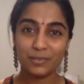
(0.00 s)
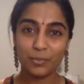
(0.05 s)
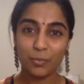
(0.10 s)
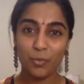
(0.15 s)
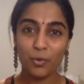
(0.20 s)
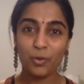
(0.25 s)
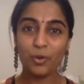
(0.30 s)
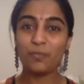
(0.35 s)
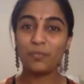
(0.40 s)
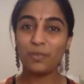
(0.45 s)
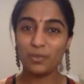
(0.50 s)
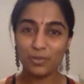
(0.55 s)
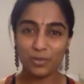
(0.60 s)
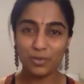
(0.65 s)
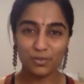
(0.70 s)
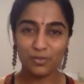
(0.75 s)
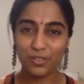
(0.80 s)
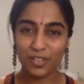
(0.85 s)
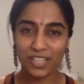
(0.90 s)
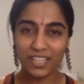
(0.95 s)
more
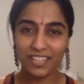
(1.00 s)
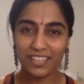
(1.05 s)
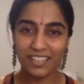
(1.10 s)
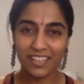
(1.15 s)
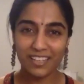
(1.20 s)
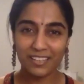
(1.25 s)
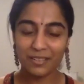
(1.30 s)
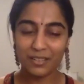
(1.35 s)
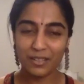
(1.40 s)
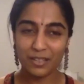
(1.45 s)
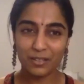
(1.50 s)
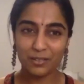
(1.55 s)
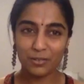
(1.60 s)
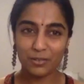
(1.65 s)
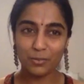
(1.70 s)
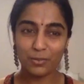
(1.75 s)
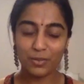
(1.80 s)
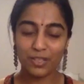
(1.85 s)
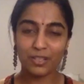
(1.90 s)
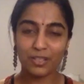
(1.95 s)
beautifully, and
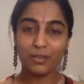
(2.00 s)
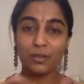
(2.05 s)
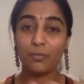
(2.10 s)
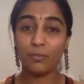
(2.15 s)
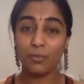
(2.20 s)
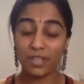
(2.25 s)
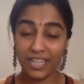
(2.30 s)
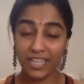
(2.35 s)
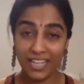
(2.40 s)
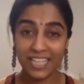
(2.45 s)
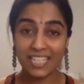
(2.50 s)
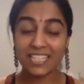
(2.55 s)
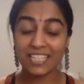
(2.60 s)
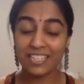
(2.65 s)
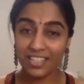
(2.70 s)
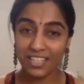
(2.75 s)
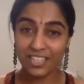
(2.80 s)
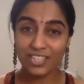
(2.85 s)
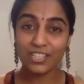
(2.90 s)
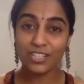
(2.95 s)
it
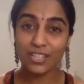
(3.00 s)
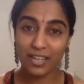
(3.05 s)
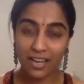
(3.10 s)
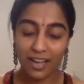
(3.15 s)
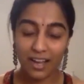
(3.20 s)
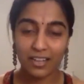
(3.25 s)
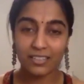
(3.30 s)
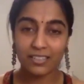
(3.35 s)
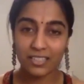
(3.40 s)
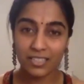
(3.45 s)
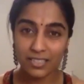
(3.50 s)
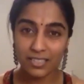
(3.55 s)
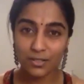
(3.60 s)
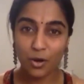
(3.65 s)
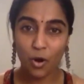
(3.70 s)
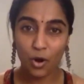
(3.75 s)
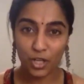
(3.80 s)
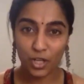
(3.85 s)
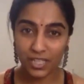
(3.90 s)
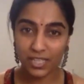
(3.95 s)
reaches a larger
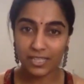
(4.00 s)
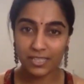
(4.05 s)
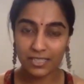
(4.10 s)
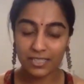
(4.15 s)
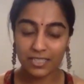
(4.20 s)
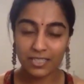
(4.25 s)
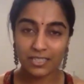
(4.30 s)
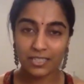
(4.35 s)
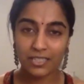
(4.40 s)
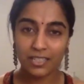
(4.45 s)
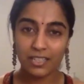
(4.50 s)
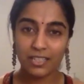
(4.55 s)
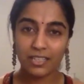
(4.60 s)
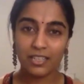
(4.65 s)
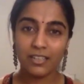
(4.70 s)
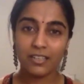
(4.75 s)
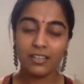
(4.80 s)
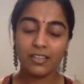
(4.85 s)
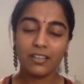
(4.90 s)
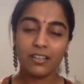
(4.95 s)
audience.
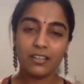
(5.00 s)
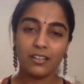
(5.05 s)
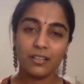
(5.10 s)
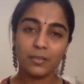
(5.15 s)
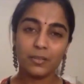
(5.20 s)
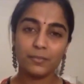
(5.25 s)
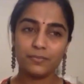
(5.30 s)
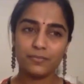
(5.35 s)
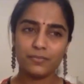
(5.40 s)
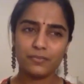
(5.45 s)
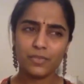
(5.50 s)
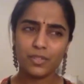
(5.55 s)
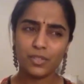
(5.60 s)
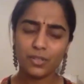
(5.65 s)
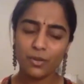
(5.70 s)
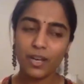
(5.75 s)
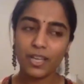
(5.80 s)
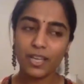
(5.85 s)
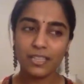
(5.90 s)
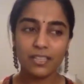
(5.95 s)

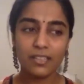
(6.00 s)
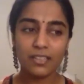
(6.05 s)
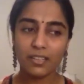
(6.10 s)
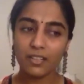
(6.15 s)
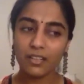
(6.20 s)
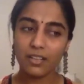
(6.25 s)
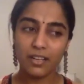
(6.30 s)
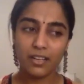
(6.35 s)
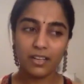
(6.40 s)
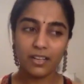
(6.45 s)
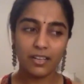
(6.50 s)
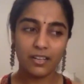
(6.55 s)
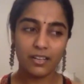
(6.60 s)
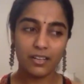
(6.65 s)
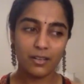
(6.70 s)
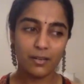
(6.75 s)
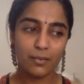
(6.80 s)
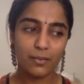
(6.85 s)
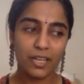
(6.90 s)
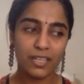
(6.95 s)
So I think
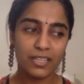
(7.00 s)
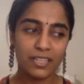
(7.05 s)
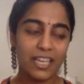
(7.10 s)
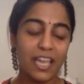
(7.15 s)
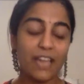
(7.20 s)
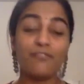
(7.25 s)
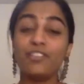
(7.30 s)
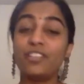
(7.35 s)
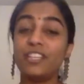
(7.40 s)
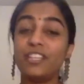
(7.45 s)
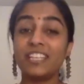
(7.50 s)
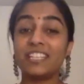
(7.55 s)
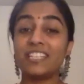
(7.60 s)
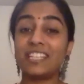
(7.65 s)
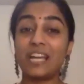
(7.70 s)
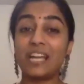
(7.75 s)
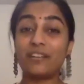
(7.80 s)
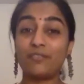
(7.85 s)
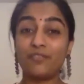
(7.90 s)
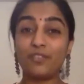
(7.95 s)
everything is
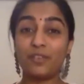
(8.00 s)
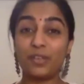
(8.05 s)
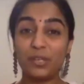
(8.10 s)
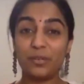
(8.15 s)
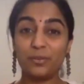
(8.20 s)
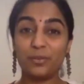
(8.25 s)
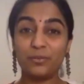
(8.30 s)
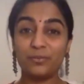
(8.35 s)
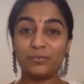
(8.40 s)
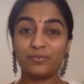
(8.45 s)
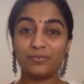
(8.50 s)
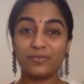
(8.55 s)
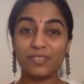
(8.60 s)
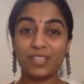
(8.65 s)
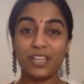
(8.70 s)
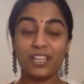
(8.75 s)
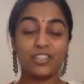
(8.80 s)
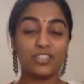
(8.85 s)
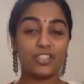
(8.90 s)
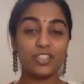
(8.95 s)
set for you.
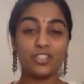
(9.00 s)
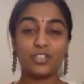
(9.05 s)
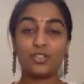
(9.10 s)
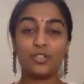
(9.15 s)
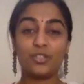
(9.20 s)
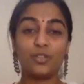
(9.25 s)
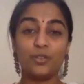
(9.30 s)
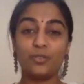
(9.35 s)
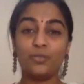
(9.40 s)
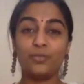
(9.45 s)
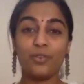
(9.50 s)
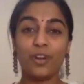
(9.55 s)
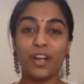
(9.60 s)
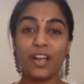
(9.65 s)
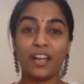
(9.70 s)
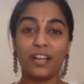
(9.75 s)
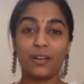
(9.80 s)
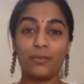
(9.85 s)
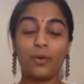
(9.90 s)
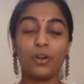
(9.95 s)
It's just you
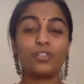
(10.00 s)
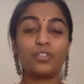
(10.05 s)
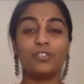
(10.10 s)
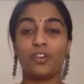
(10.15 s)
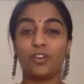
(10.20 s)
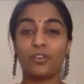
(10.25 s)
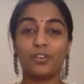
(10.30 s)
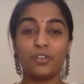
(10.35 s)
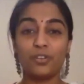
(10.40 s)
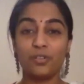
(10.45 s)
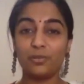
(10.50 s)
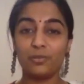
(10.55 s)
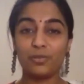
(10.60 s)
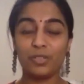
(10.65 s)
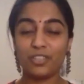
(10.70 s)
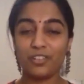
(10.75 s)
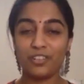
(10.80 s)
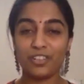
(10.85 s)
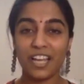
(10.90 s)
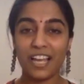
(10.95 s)
and what you're going to do
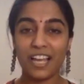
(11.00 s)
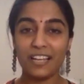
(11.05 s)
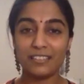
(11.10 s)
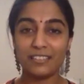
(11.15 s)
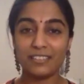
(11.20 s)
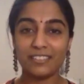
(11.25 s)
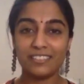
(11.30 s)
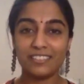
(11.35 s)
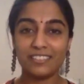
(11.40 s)
with your talent,